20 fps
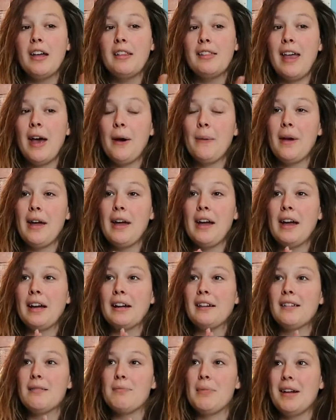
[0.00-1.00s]
That way I
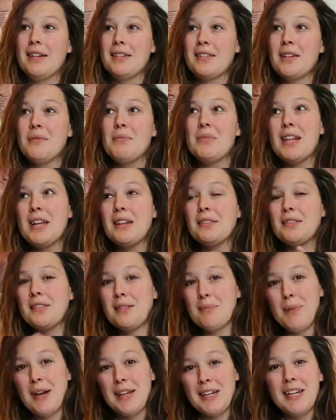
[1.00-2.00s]
could spend somebody
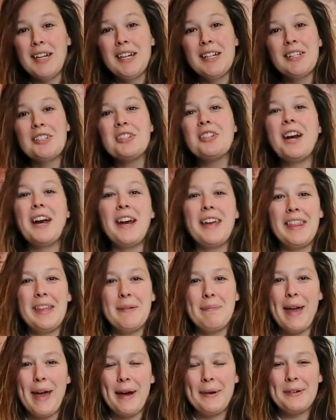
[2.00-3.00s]
else's money to try
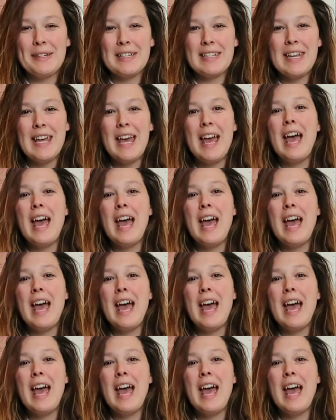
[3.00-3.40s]
them out